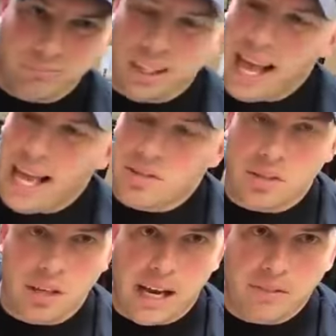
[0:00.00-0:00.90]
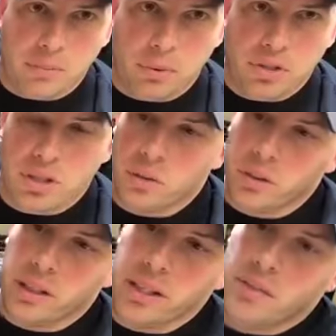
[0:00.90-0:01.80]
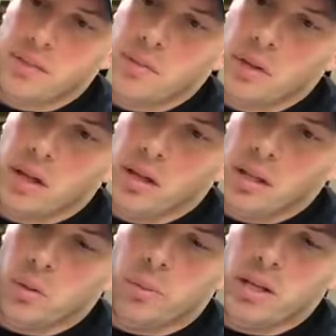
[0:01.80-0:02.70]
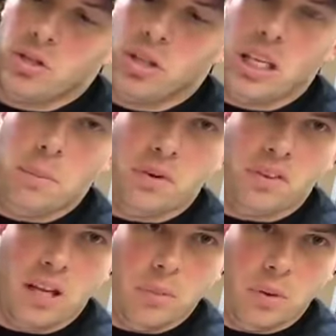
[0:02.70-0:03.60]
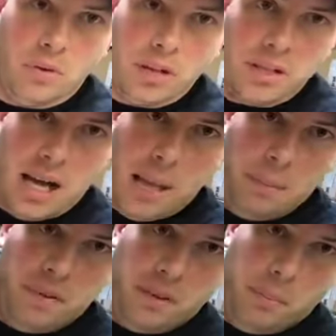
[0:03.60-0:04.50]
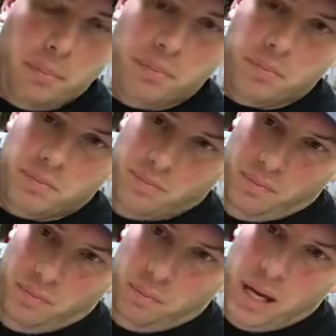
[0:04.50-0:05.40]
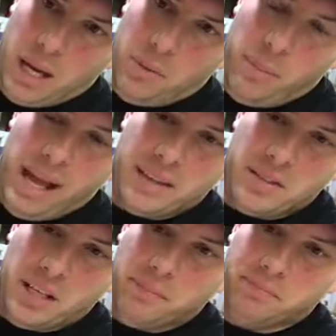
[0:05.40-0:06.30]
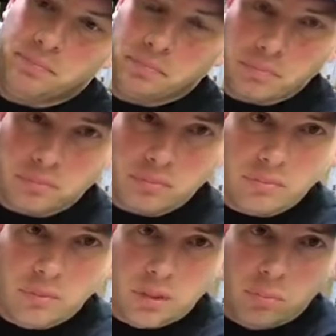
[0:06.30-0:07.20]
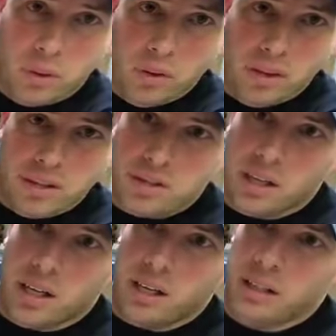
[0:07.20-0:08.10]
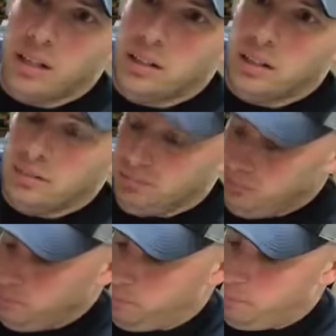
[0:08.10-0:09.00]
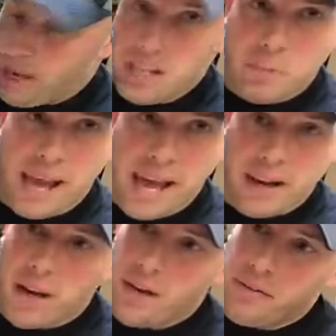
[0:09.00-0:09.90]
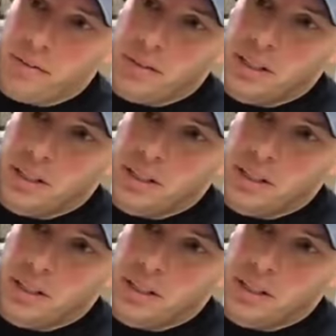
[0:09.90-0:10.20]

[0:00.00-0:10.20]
latch that you have to push in and release. You want to make sure you keep your thumb over the top of the bottom of the magazine. Pull this base pad off,